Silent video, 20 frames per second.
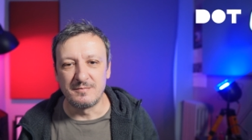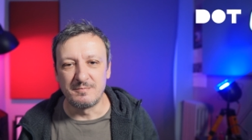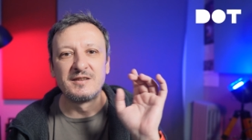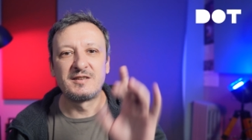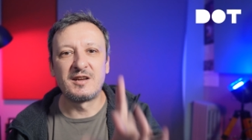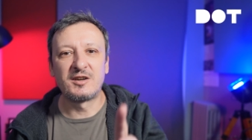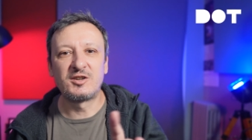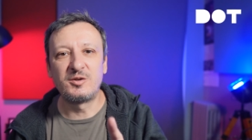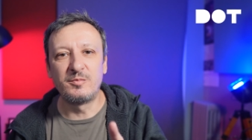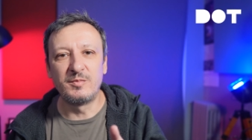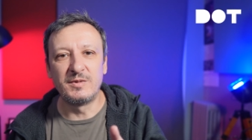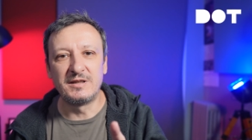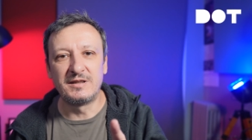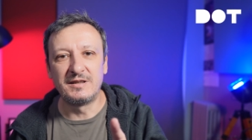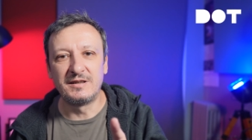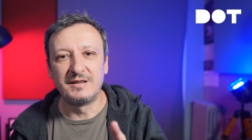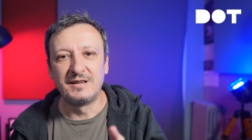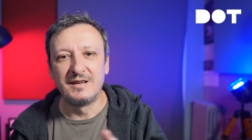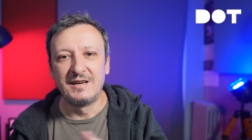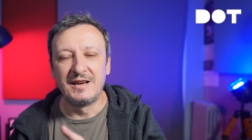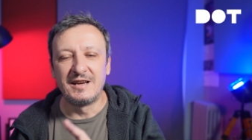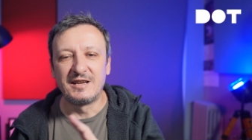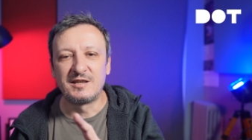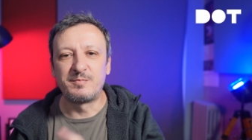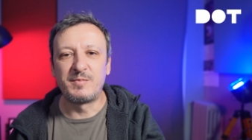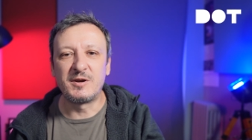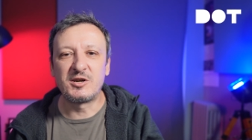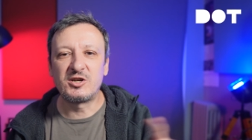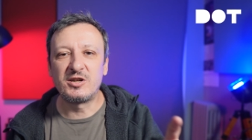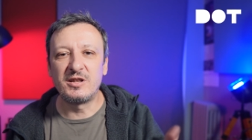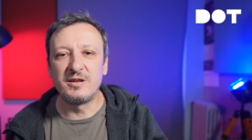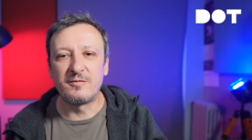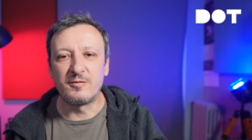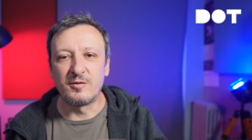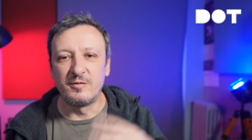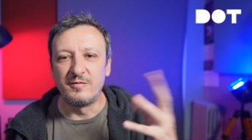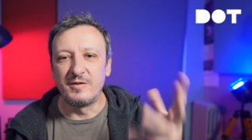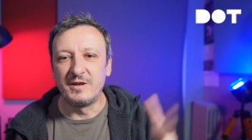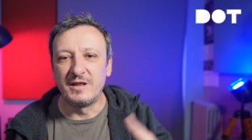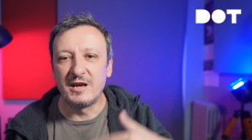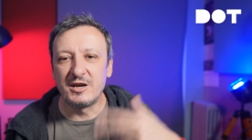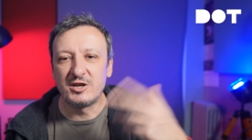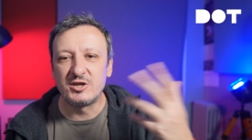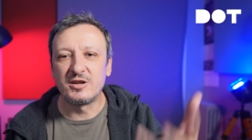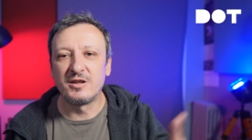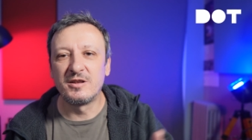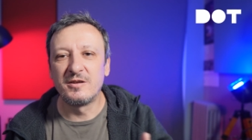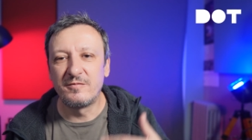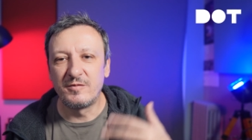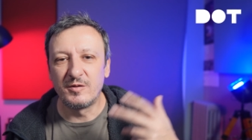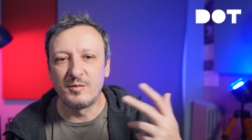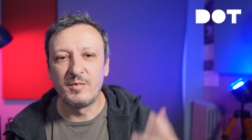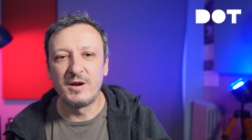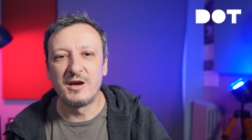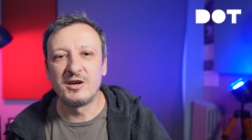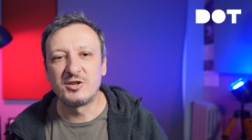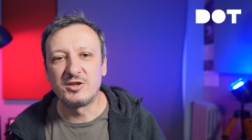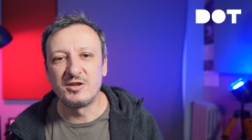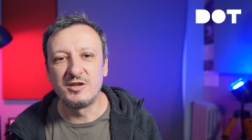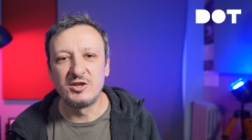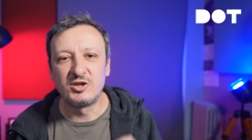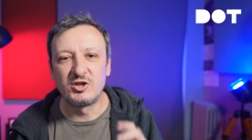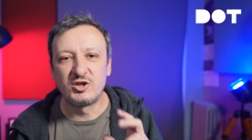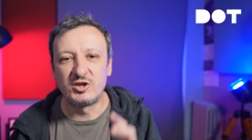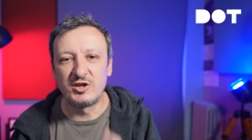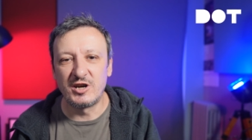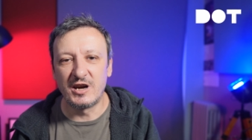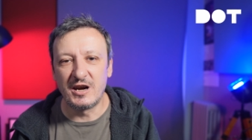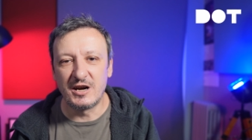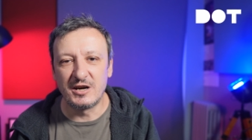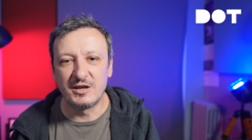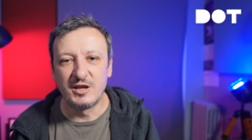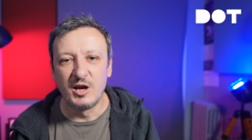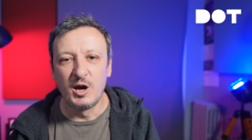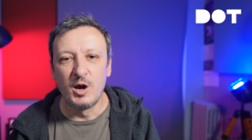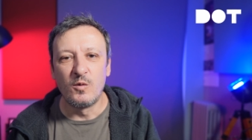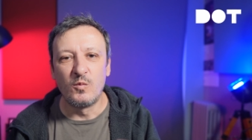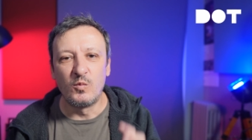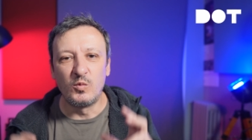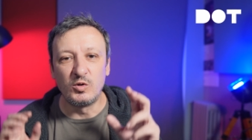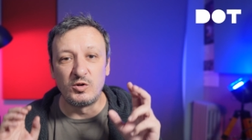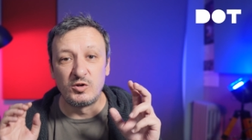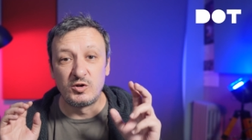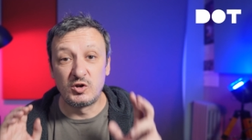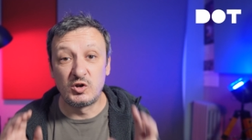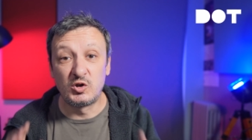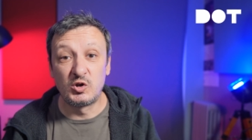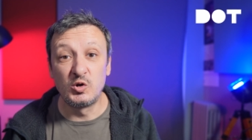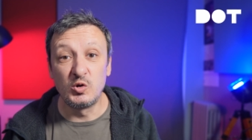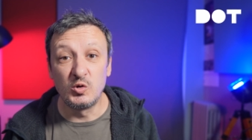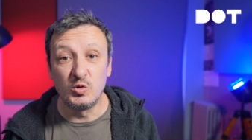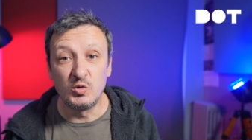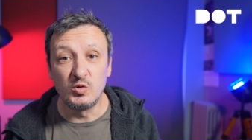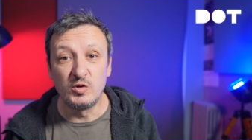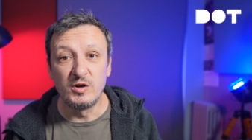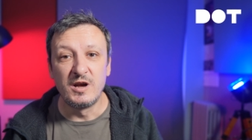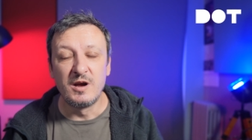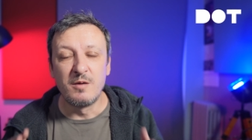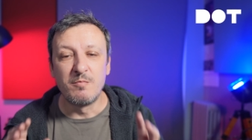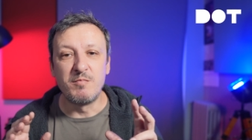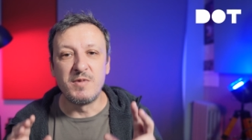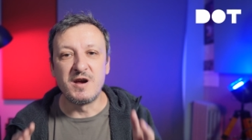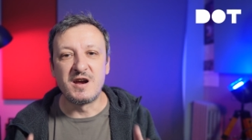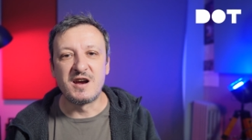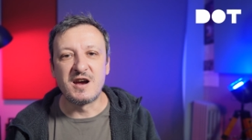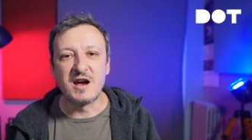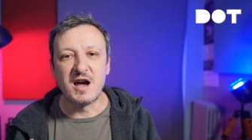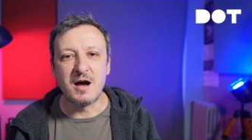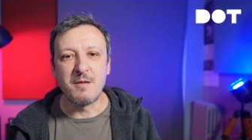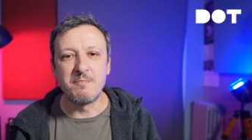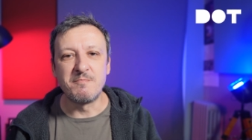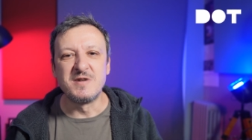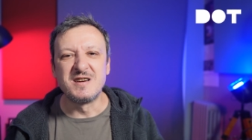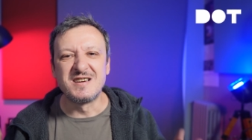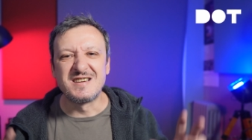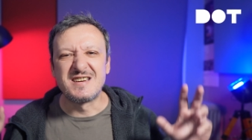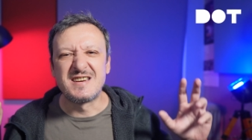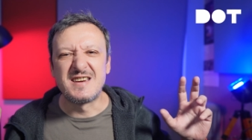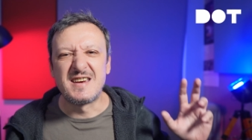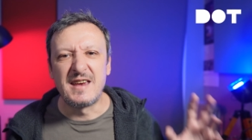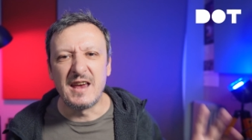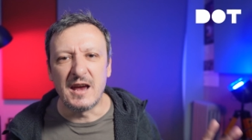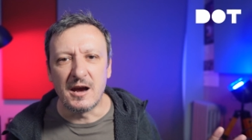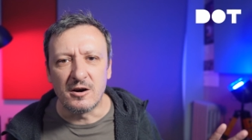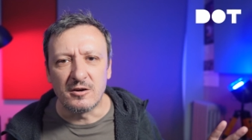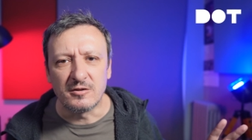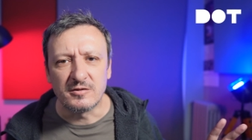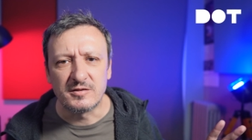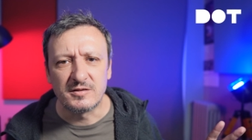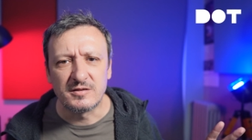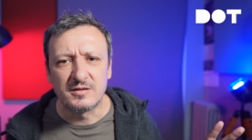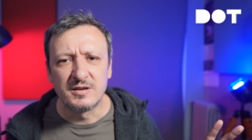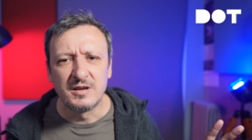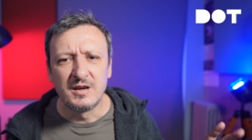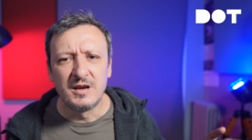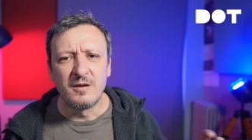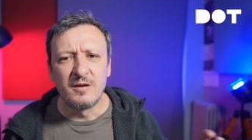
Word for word: Such a meeting, especially if confidential information is shared, would soon become chaos